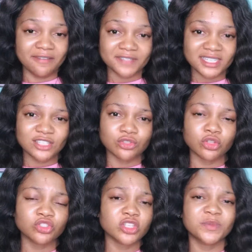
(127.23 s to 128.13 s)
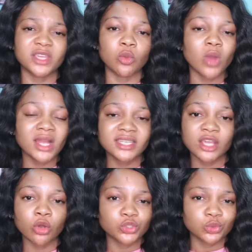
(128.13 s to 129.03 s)
It should not just be a one-day or
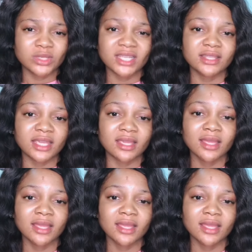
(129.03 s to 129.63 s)
two-day thing.